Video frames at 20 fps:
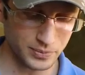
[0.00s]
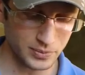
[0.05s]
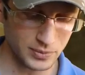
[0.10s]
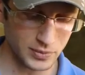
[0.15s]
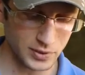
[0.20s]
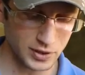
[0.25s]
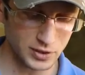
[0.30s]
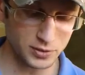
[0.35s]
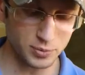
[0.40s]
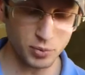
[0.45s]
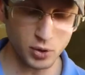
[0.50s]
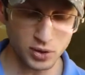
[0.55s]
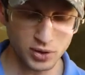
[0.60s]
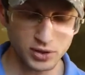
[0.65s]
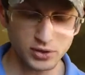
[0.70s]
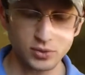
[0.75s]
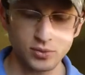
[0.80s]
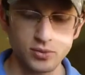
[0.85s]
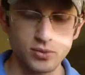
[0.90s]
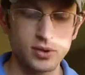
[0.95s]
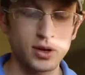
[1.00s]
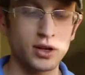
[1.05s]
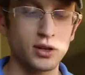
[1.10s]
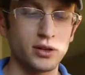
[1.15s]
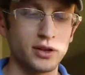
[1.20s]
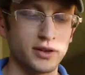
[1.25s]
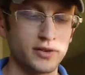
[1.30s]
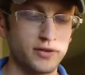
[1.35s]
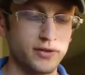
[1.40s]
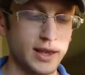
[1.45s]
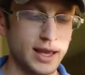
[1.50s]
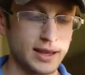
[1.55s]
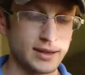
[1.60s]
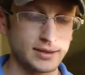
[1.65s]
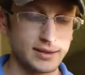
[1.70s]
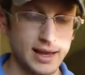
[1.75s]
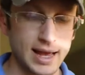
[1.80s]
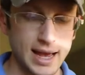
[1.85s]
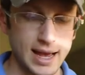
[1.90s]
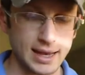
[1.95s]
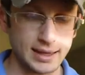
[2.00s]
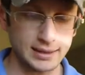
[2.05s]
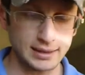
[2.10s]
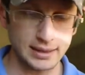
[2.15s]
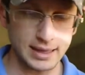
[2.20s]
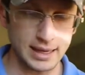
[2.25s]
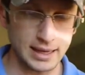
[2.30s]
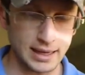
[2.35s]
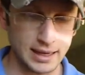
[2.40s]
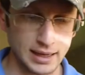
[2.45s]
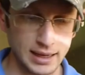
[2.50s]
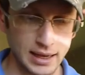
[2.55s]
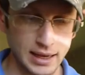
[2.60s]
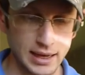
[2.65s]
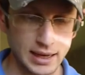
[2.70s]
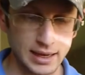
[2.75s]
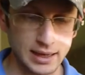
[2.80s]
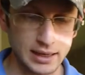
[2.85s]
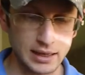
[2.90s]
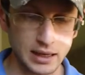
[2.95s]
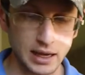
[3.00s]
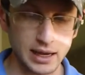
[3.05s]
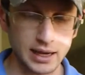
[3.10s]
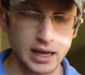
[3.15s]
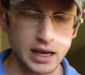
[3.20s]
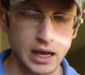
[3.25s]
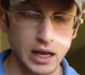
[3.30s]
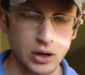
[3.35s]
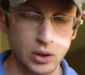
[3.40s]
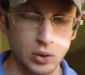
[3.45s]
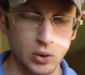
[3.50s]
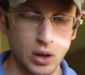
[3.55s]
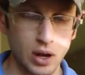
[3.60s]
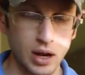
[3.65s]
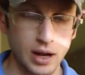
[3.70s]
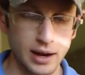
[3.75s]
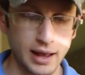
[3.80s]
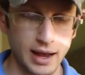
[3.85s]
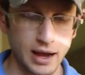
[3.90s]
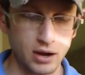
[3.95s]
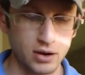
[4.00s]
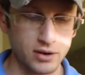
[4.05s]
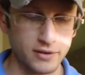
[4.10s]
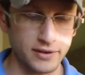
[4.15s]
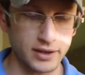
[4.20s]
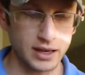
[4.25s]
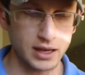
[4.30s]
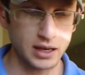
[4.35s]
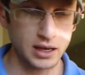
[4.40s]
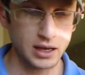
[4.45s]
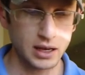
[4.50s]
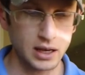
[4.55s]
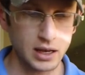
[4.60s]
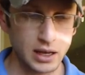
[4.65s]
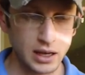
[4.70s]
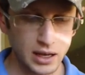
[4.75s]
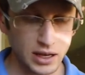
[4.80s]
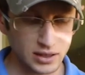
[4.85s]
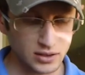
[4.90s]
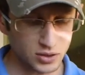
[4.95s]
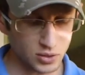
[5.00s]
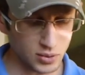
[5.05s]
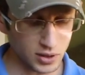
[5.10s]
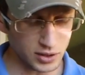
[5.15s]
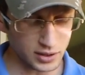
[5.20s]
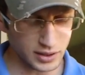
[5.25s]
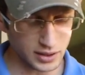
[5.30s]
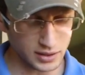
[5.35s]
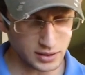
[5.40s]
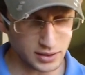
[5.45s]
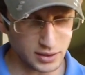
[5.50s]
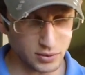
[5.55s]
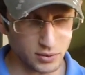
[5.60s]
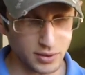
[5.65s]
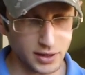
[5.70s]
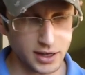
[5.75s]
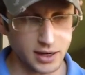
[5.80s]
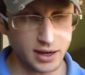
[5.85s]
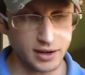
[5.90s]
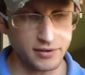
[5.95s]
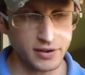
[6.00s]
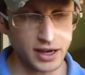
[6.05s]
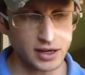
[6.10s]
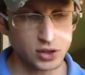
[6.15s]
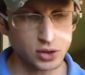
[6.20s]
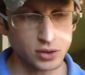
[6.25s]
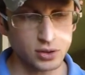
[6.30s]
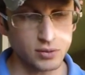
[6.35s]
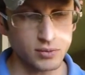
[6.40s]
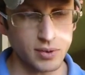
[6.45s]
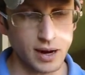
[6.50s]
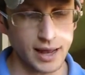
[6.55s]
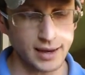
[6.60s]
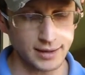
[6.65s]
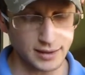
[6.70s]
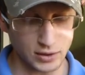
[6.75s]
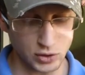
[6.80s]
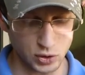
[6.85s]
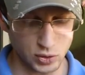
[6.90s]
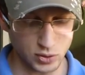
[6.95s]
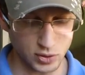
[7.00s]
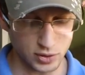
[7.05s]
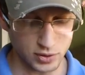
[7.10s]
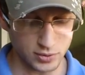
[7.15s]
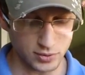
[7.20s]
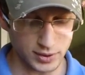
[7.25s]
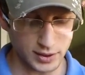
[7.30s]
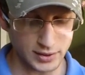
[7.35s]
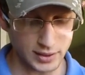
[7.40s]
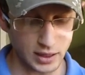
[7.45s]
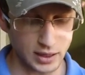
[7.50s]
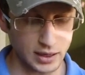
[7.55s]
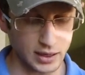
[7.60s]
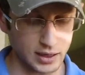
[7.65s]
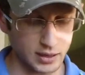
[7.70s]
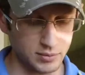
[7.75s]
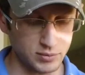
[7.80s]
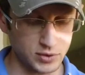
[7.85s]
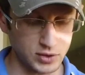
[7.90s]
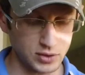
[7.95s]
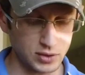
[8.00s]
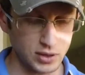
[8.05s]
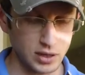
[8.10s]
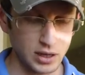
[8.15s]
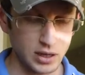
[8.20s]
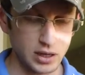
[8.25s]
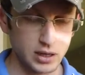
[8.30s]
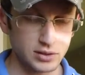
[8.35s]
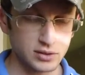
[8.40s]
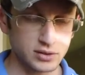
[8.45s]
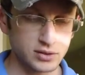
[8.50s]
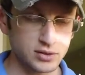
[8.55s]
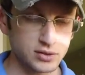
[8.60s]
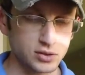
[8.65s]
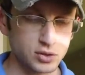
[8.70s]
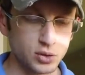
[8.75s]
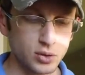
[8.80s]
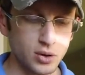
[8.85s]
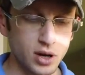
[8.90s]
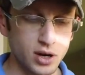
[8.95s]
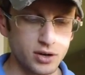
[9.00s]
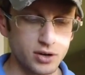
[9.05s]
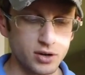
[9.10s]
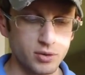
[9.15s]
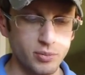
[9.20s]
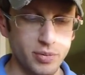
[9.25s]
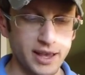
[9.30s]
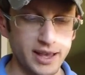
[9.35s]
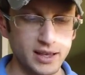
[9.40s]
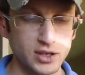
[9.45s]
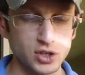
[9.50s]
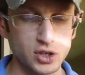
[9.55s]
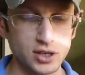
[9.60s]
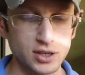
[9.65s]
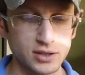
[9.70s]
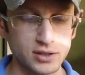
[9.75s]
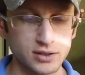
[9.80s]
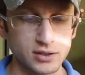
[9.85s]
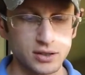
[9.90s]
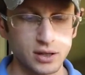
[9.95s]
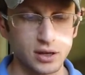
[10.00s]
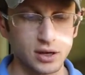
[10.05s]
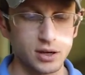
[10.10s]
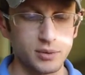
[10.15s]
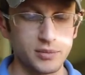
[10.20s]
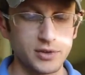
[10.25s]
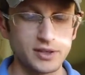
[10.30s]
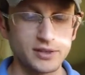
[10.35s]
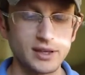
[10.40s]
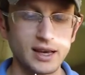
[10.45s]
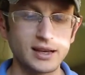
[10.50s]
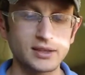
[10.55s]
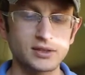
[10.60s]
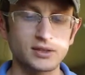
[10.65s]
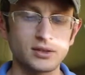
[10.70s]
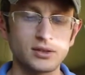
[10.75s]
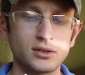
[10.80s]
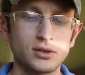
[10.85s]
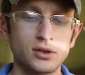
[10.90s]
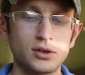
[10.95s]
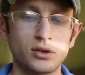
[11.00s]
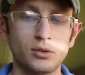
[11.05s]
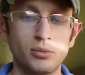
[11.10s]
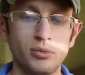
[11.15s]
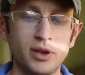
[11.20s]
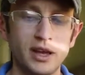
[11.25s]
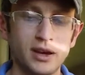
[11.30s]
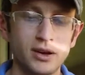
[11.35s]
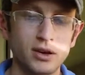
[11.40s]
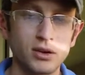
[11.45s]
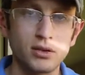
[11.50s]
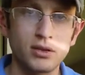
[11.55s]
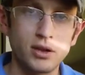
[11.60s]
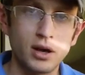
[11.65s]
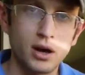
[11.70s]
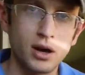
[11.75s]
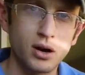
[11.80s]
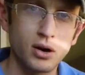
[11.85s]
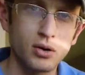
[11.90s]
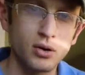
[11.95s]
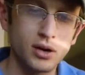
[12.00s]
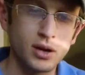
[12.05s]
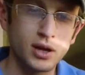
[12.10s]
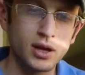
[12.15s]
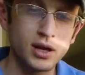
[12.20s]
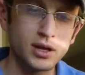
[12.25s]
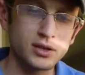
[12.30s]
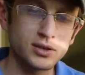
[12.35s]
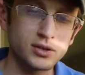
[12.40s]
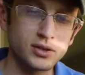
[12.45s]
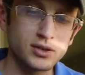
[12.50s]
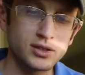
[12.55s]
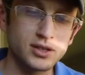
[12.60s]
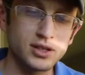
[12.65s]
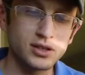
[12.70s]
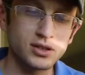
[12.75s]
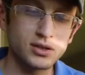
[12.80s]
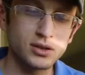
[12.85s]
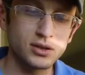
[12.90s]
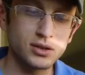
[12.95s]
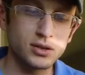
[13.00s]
This book is really fantastic. I got a lot out of it. It's a really easy read. I've actually read it 2 or 3 times. It's 200 pages. The text is a little bigger though, so it's easier